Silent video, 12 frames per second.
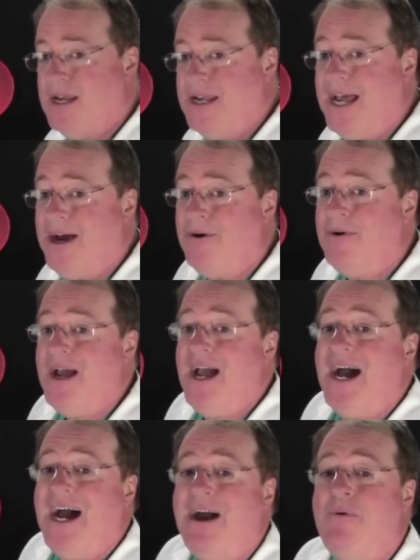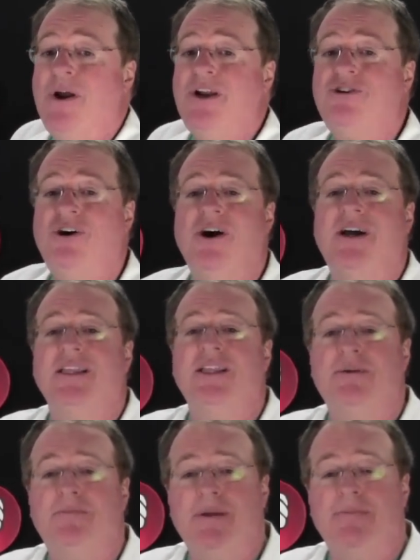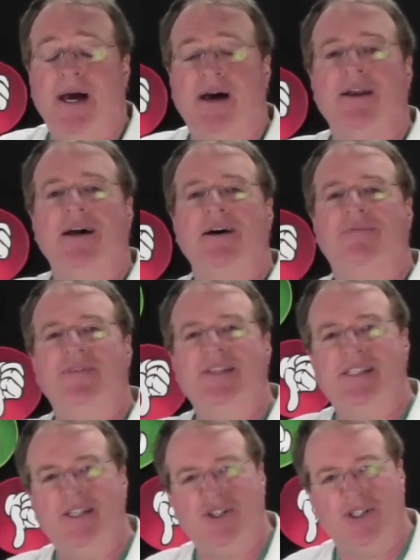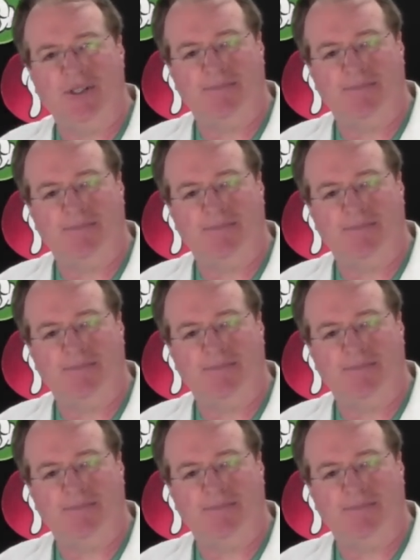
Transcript: Now, I want to talk a little bit about a physician's